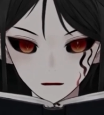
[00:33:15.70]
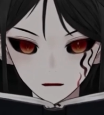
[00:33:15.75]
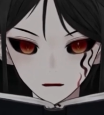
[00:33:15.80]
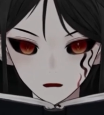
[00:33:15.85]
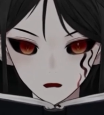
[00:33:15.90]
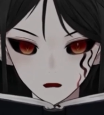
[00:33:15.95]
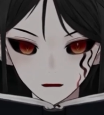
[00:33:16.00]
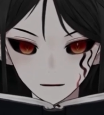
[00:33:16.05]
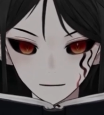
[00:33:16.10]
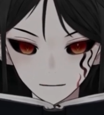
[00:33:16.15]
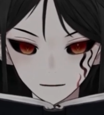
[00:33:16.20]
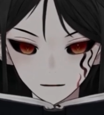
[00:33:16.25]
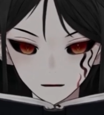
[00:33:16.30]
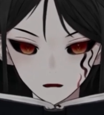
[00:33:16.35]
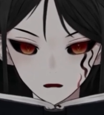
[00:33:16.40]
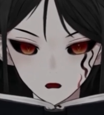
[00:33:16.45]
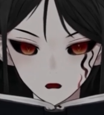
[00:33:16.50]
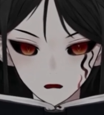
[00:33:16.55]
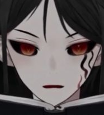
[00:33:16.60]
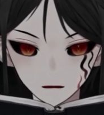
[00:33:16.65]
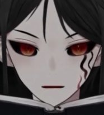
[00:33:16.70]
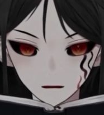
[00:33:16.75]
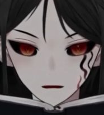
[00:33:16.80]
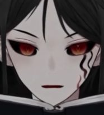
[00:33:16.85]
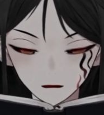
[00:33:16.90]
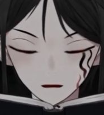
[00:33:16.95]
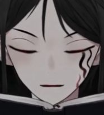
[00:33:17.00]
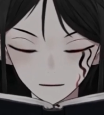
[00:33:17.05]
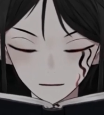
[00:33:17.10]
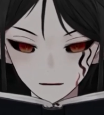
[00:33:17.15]
as it
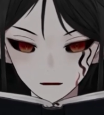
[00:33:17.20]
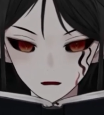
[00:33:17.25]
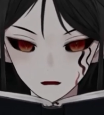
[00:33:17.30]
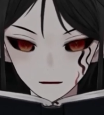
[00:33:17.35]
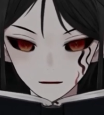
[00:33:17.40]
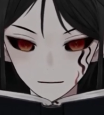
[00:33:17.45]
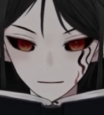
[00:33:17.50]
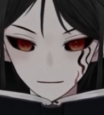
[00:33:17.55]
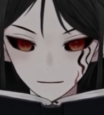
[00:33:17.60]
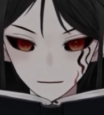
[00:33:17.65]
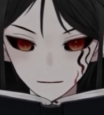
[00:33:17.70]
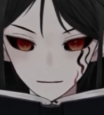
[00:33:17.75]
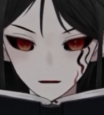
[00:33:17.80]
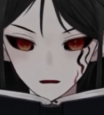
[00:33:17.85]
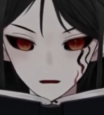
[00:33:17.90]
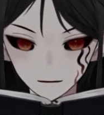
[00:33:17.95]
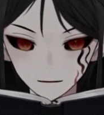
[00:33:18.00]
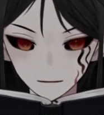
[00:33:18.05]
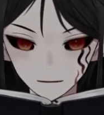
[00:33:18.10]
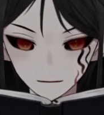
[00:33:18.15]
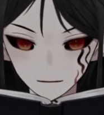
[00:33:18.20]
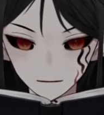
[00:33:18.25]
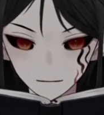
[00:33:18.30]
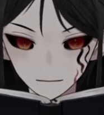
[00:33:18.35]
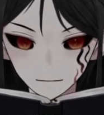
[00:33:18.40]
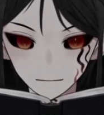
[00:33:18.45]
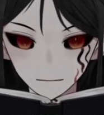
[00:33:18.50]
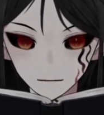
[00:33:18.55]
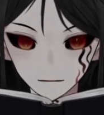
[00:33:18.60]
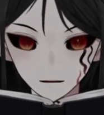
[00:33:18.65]
hunkered at the edge of the fence,
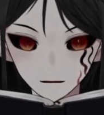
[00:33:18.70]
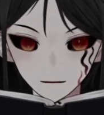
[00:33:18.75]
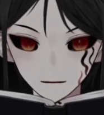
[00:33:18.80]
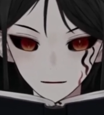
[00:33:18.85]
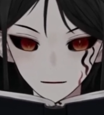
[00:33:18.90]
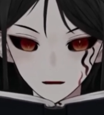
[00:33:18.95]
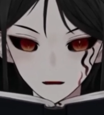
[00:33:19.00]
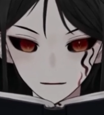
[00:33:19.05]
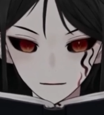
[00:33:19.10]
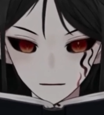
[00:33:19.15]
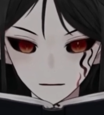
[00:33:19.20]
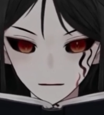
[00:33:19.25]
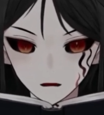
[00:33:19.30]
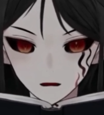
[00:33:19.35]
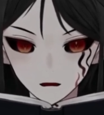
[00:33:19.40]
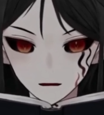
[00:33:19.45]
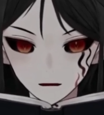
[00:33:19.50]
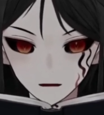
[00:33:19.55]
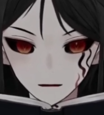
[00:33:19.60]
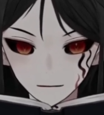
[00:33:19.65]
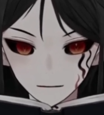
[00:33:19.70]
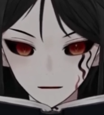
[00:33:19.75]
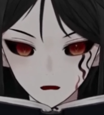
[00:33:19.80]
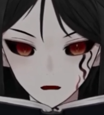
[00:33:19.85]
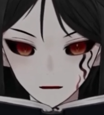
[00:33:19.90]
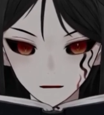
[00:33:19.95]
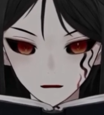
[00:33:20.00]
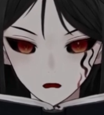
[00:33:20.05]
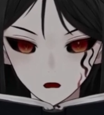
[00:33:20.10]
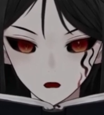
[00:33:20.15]
separating
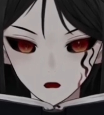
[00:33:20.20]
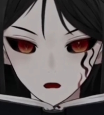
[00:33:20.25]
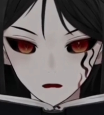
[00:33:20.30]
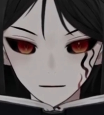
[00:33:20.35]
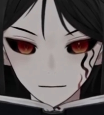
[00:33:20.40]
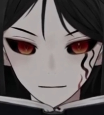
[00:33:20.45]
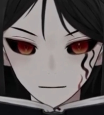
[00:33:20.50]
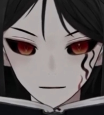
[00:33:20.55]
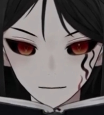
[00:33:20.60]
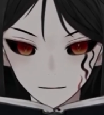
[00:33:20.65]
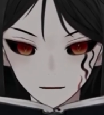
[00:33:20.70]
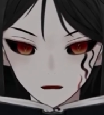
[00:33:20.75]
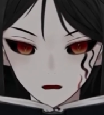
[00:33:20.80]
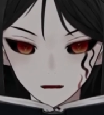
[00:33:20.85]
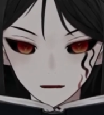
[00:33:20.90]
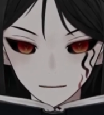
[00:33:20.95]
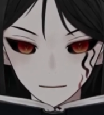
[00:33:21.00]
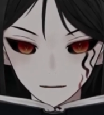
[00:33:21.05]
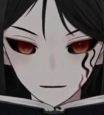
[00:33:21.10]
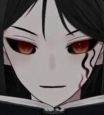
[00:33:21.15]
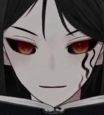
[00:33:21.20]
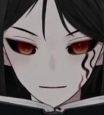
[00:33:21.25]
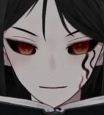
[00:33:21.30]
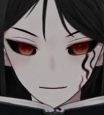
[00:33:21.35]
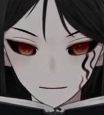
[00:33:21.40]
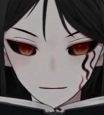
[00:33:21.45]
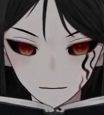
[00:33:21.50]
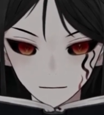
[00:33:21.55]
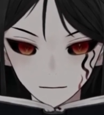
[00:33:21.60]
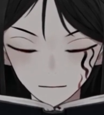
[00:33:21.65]
my yard from
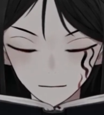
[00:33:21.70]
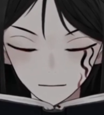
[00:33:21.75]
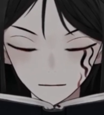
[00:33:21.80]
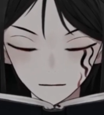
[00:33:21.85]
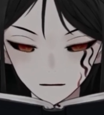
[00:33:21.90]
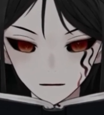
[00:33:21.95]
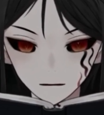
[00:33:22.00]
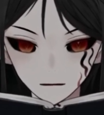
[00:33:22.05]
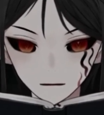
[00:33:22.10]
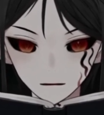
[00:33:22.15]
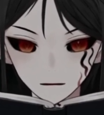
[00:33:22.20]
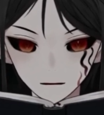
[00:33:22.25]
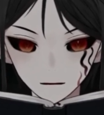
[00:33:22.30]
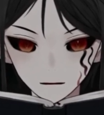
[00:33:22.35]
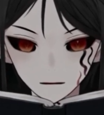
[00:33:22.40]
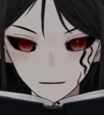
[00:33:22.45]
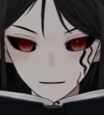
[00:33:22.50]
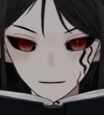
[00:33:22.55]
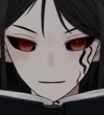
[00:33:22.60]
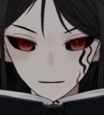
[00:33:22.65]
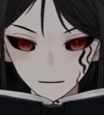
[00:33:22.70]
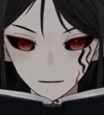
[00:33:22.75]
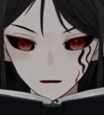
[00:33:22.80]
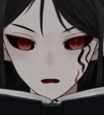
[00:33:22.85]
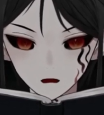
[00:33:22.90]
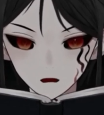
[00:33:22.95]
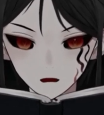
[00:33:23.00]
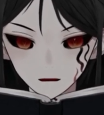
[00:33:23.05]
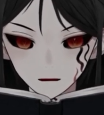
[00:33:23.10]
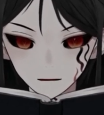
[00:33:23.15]
Davy's. It was a
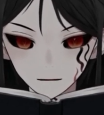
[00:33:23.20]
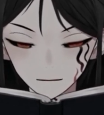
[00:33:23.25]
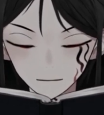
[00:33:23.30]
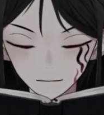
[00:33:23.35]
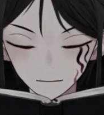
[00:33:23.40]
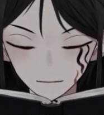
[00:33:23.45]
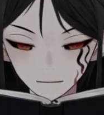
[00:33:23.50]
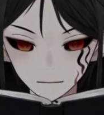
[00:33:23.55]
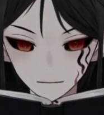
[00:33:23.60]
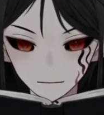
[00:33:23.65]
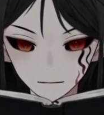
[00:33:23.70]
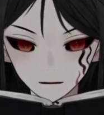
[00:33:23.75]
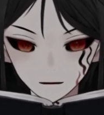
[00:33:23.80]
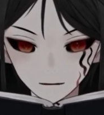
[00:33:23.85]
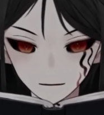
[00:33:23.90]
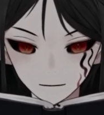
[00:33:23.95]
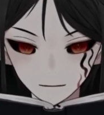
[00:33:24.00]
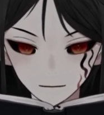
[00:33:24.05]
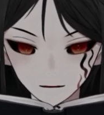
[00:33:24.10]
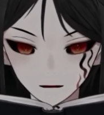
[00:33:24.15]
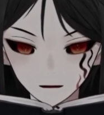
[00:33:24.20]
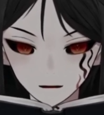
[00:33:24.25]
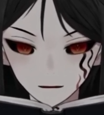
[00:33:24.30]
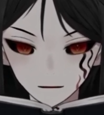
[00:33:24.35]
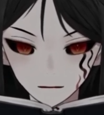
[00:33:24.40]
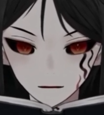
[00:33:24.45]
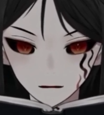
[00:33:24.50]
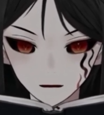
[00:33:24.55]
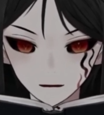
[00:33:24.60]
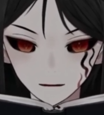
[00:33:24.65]
man, a skinny
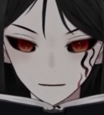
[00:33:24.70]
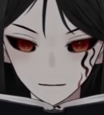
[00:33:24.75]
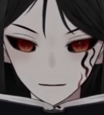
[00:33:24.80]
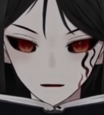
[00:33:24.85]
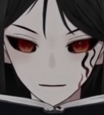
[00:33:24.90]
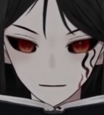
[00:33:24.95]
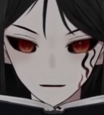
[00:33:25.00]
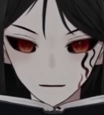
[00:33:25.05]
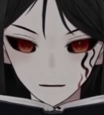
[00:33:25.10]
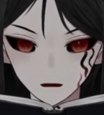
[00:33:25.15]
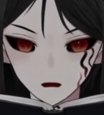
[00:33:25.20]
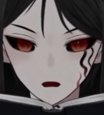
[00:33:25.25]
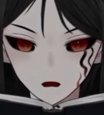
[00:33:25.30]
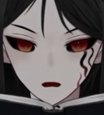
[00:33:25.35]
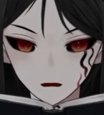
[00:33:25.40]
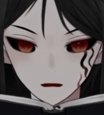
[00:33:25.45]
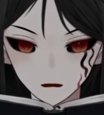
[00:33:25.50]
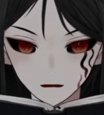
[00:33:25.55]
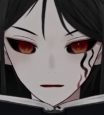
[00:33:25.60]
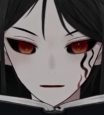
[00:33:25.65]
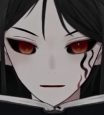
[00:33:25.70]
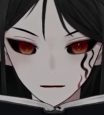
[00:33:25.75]
wisp of a man,